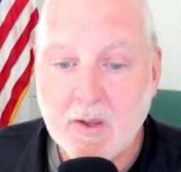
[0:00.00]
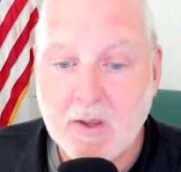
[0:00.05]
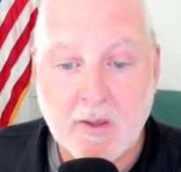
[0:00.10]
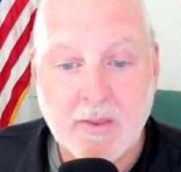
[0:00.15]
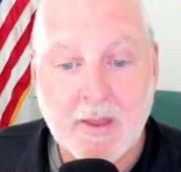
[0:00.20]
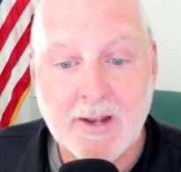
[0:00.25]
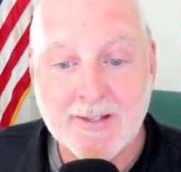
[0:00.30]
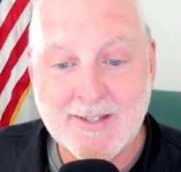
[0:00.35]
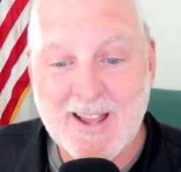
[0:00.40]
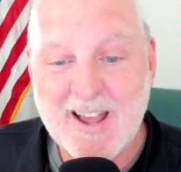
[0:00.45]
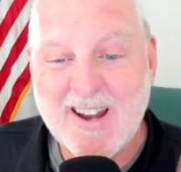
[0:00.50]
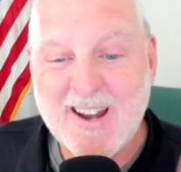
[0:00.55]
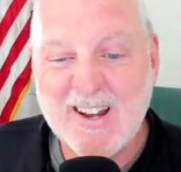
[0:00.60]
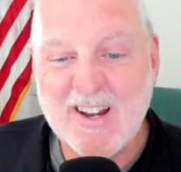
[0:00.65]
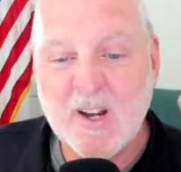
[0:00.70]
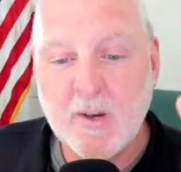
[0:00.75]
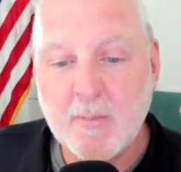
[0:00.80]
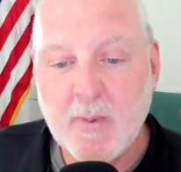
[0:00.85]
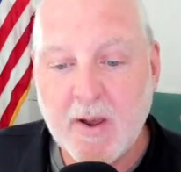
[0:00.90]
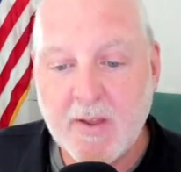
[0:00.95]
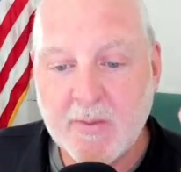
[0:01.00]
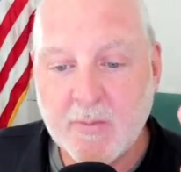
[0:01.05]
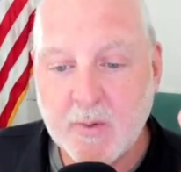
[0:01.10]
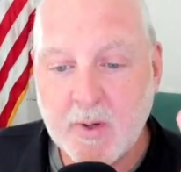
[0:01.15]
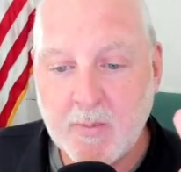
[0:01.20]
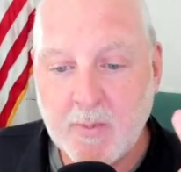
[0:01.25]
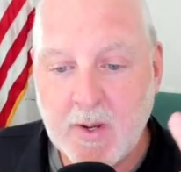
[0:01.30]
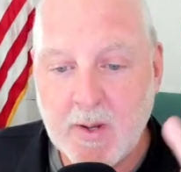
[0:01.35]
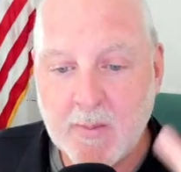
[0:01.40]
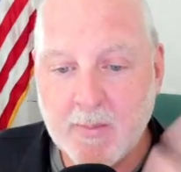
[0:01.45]
That's edited by 3
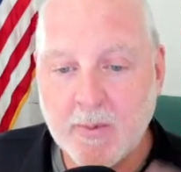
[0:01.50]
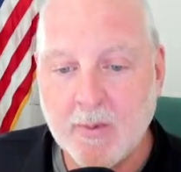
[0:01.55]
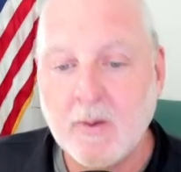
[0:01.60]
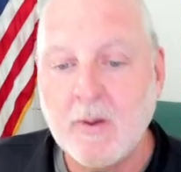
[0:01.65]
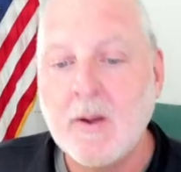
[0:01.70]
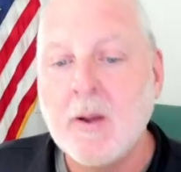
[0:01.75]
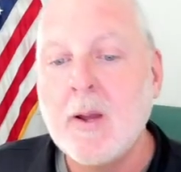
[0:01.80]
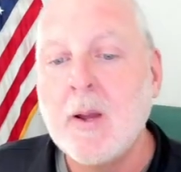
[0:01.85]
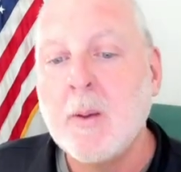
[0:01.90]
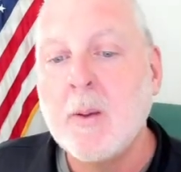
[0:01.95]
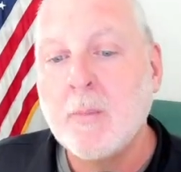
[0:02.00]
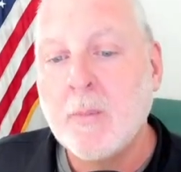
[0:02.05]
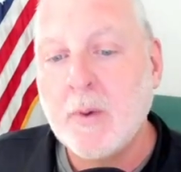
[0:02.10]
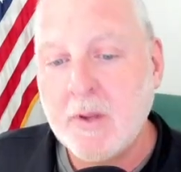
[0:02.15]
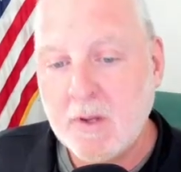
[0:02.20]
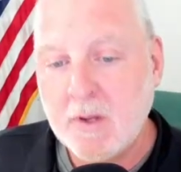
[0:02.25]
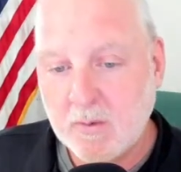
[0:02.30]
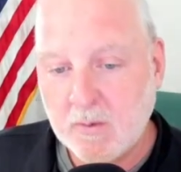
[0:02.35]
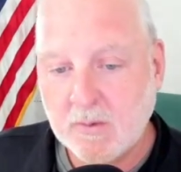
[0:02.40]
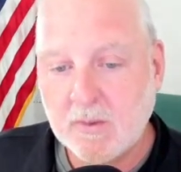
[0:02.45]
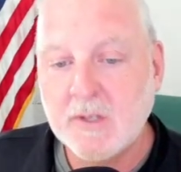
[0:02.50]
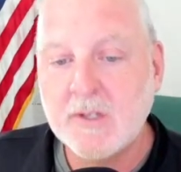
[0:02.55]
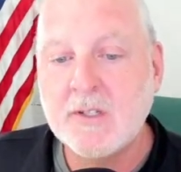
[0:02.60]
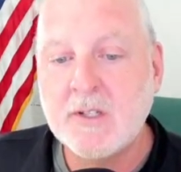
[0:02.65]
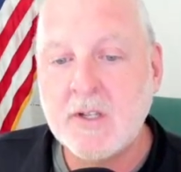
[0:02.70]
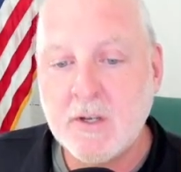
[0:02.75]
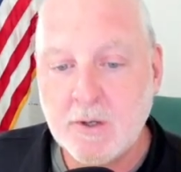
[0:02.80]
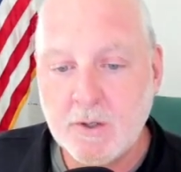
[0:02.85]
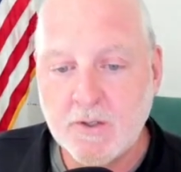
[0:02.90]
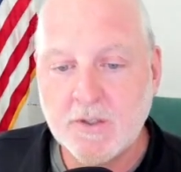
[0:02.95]
people, but you
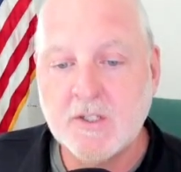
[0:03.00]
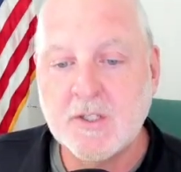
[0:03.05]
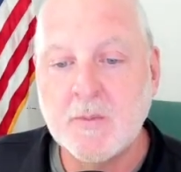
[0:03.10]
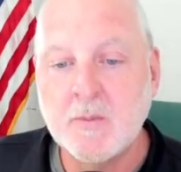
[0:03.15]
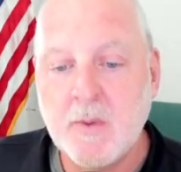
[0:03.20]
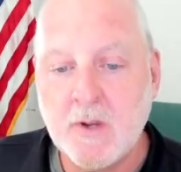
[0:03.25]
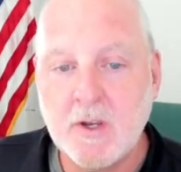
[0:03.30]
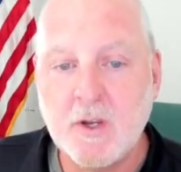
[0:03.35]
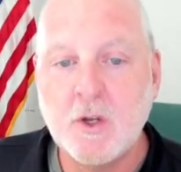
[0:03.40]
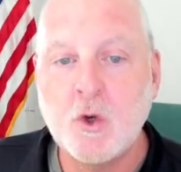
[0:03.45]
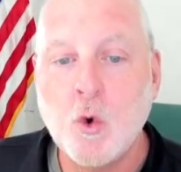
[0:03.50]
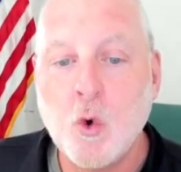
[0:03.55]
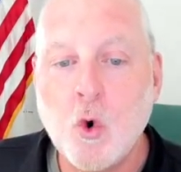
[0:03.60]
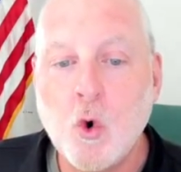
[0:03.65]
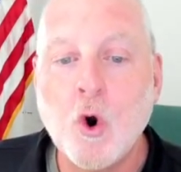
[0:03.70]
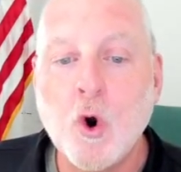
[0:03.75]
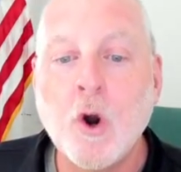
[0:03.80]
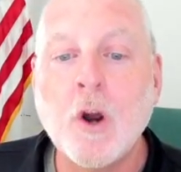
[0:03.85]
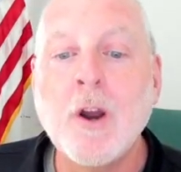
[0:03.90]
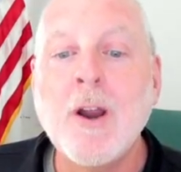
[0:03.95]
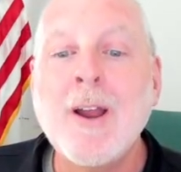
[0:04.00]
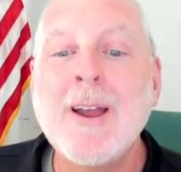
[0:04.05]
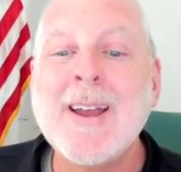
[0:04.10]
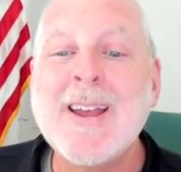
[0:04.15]
continue to submit your